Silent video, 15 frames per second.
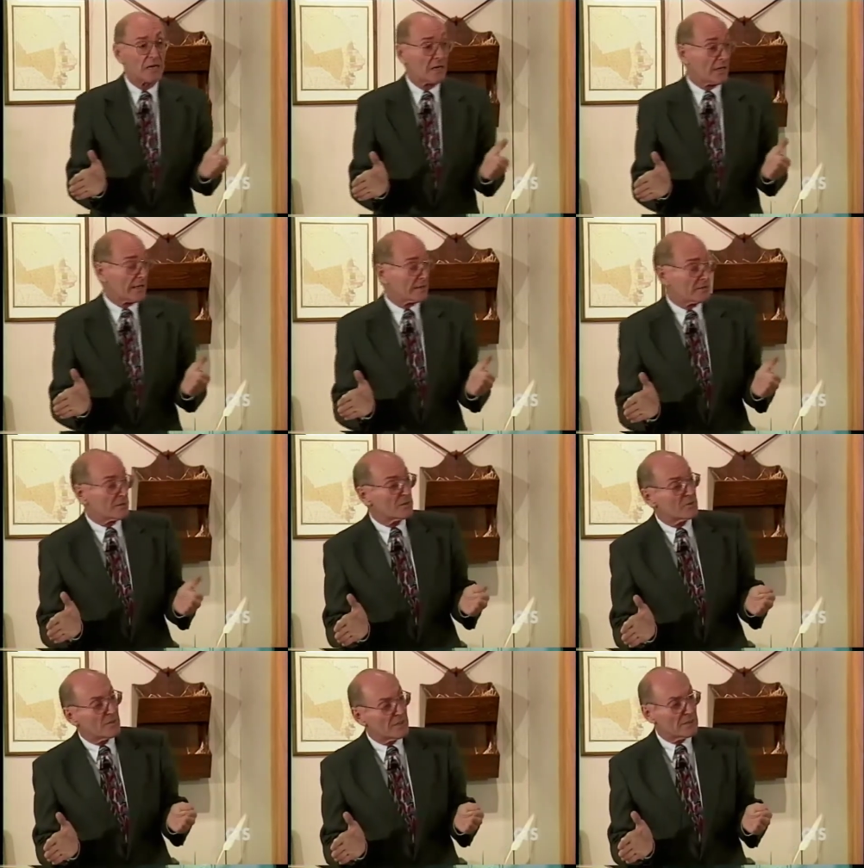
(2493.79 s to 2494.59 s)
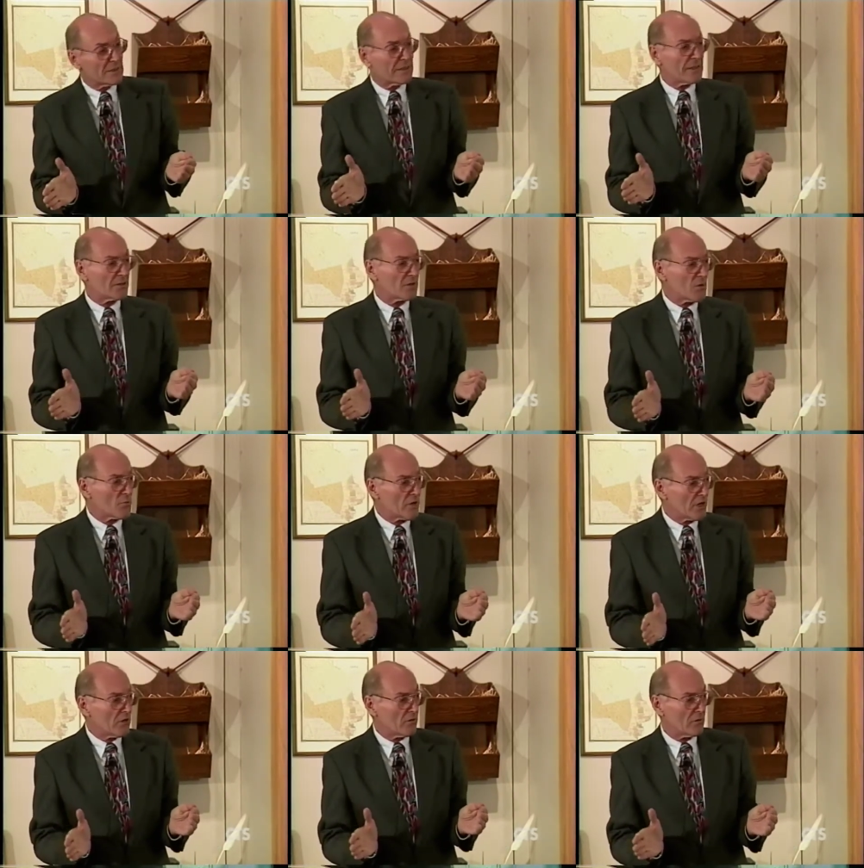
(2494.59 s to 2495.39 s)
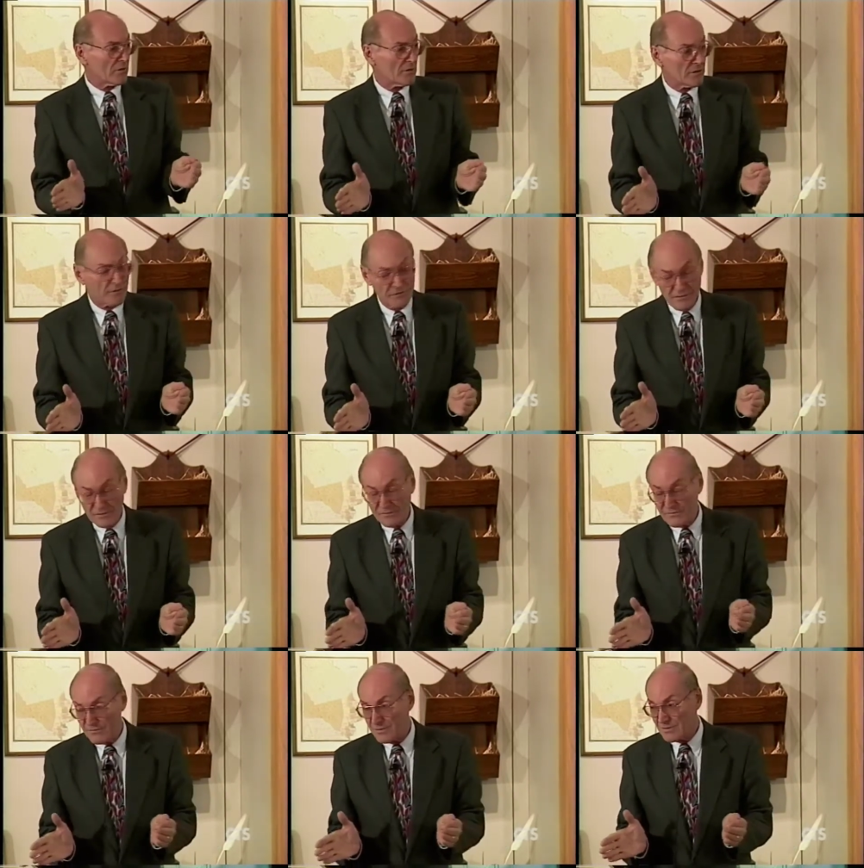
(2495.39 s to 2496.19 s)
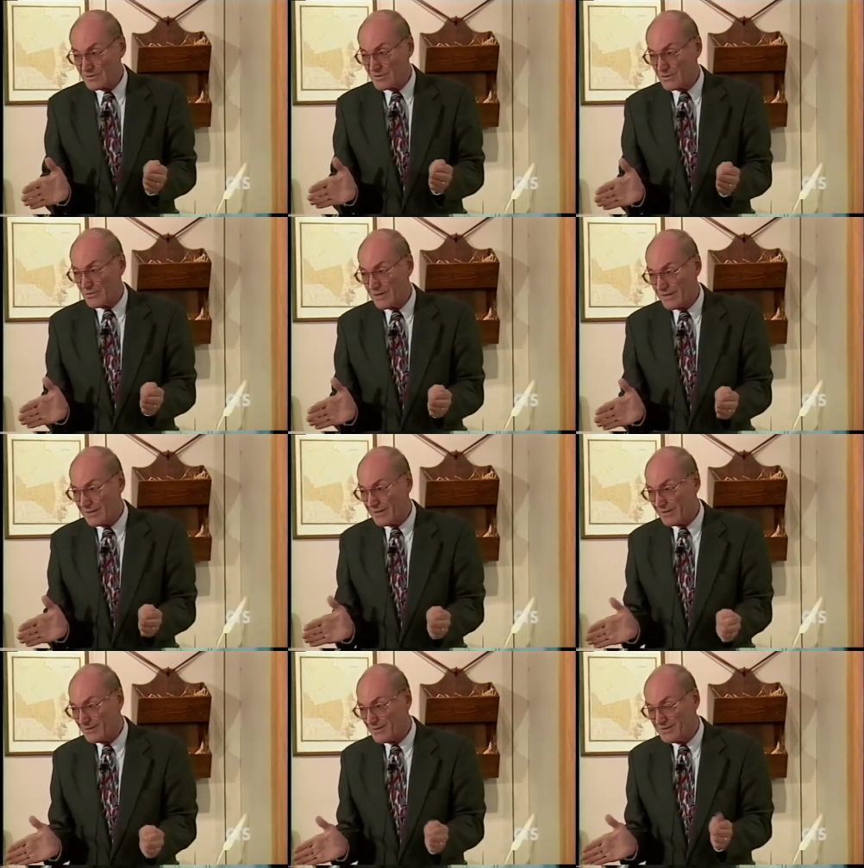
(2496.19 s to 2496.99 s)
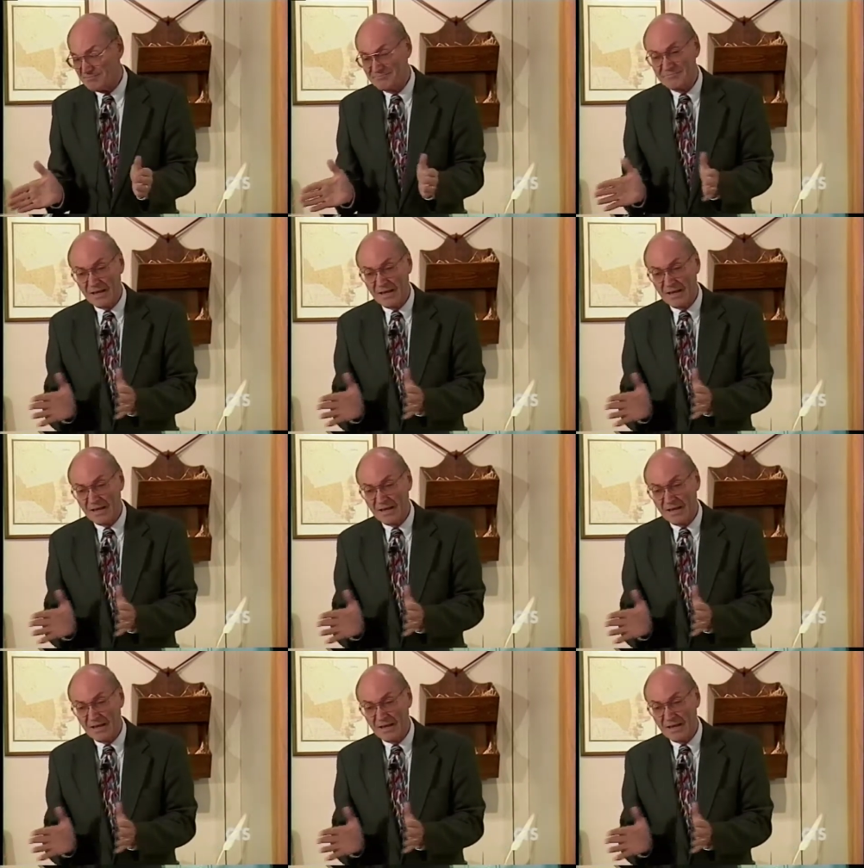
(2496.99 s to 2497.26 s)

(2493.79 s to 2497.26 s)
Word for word: elected to be the county recorder for, for Story County